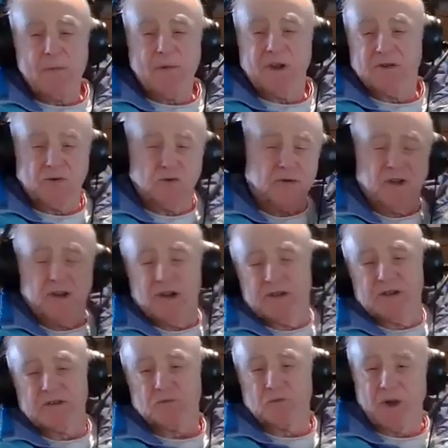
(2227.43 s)
because you did it
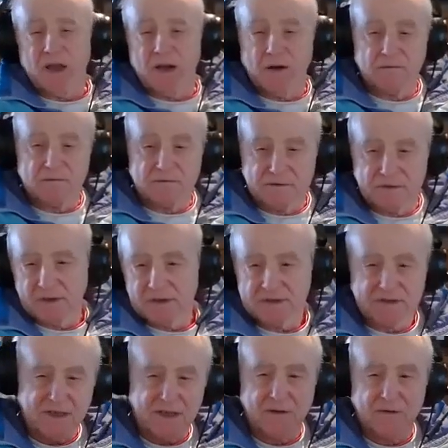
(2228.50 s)
just right or a
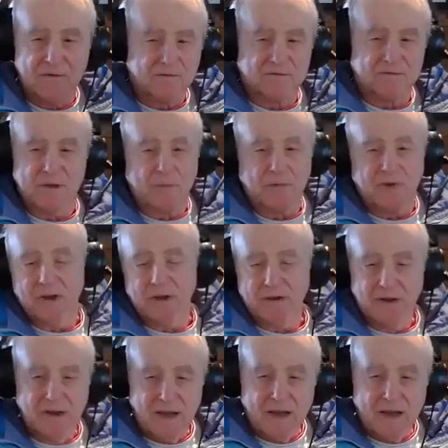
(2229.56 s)
C or something else.